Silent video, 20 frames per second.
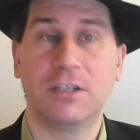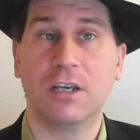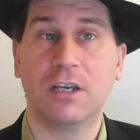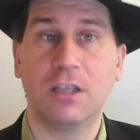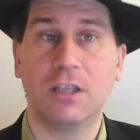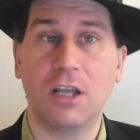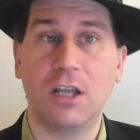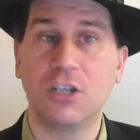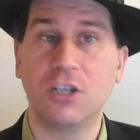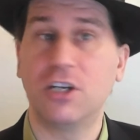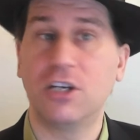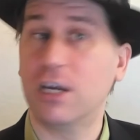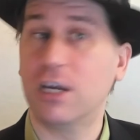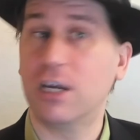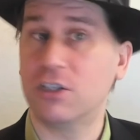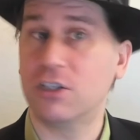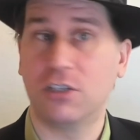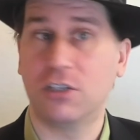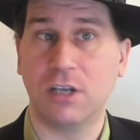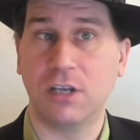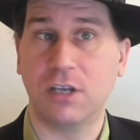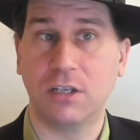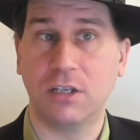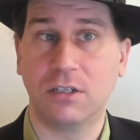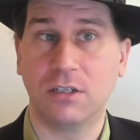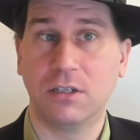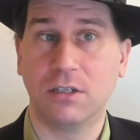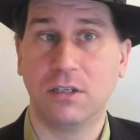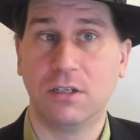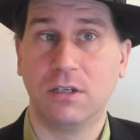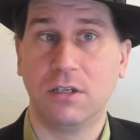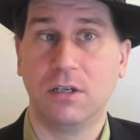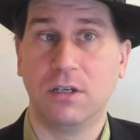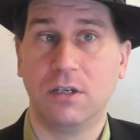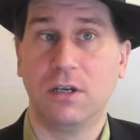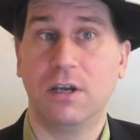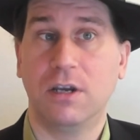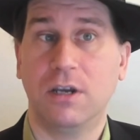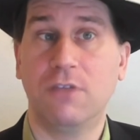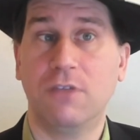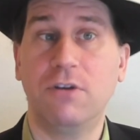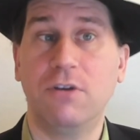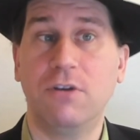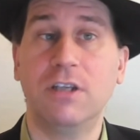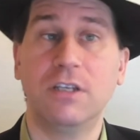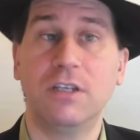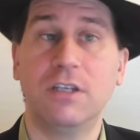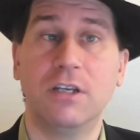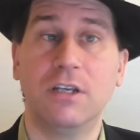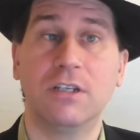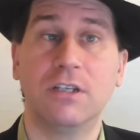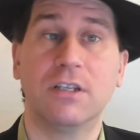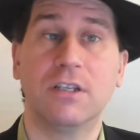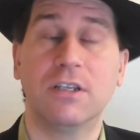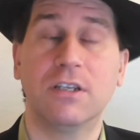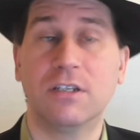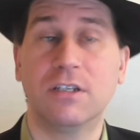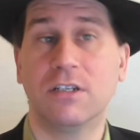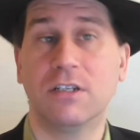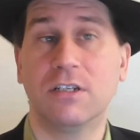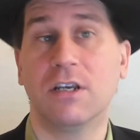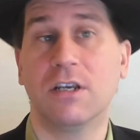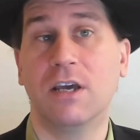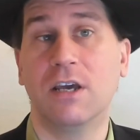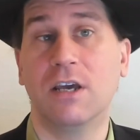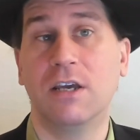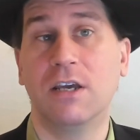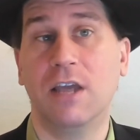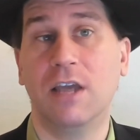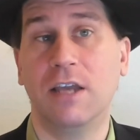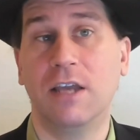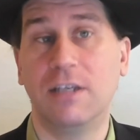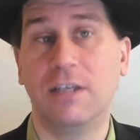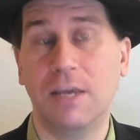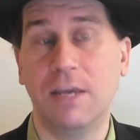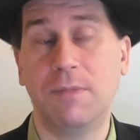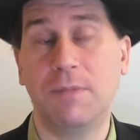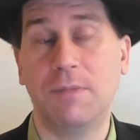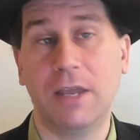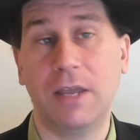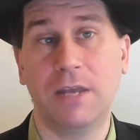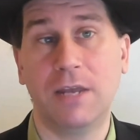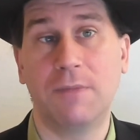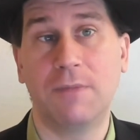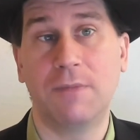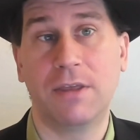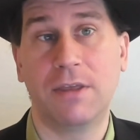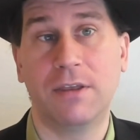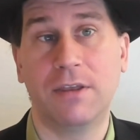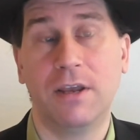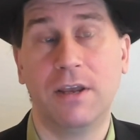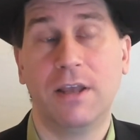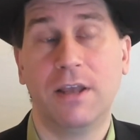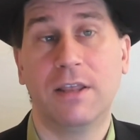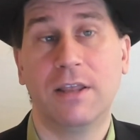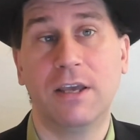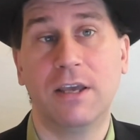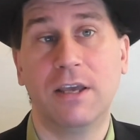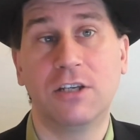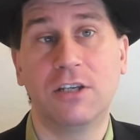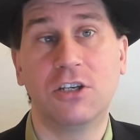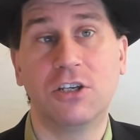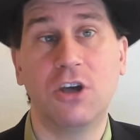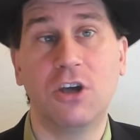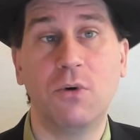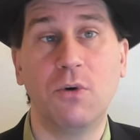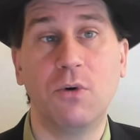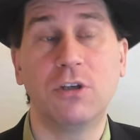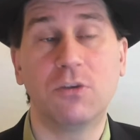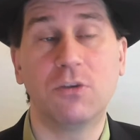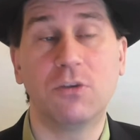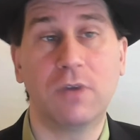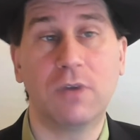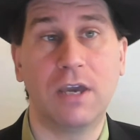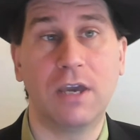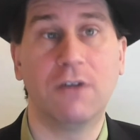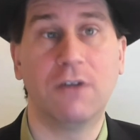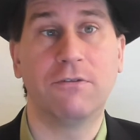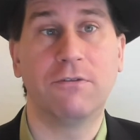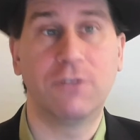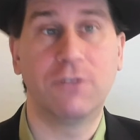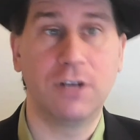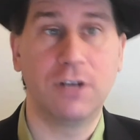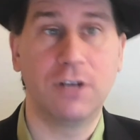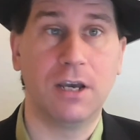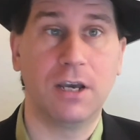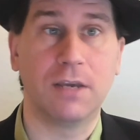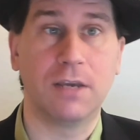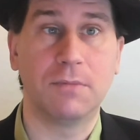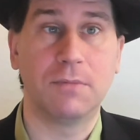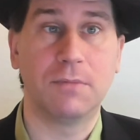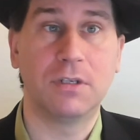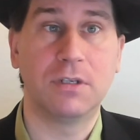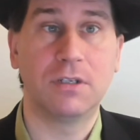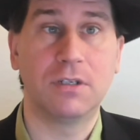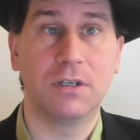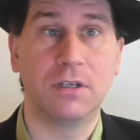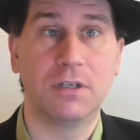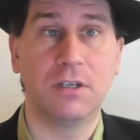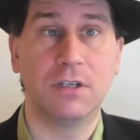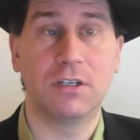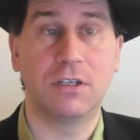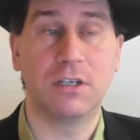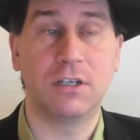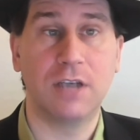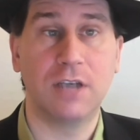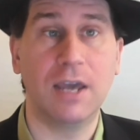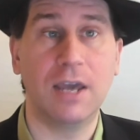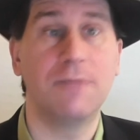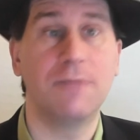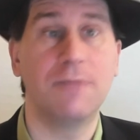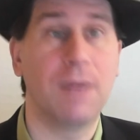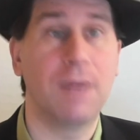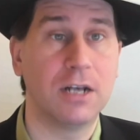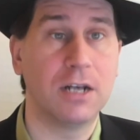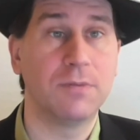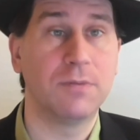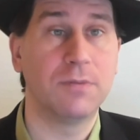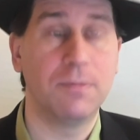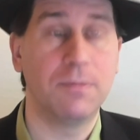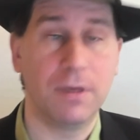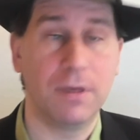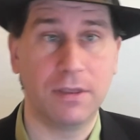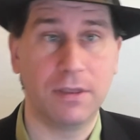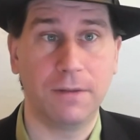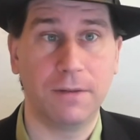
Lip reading: lunch and exercise. And the reason is this is a day planning method that is going to account for time. It's a time management method.